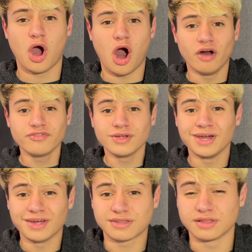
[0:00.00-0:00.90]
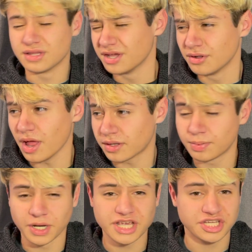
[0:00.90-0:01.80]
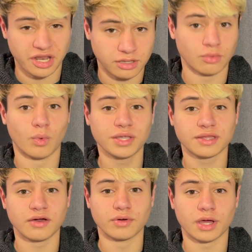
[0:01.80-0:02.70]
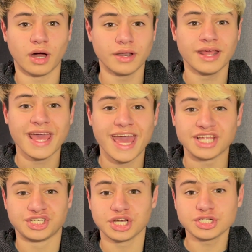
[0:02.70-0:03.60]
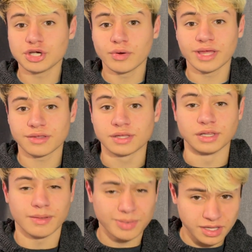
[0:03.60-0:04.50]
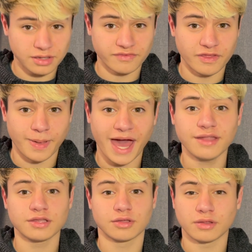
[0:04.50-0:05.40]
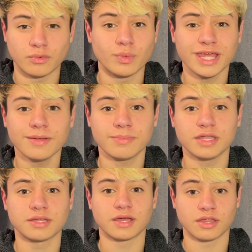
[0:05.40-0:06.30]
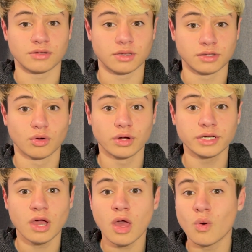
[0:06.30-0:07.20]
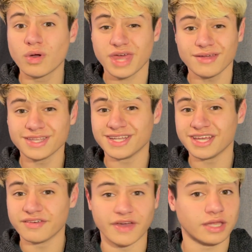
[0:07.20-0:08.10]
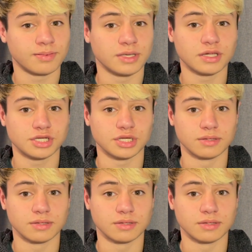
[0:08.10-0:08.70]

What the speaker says: offering us a little explanation as to what's going on and just showing us glimpses of the past so that we can piece together the story without the need of exposition.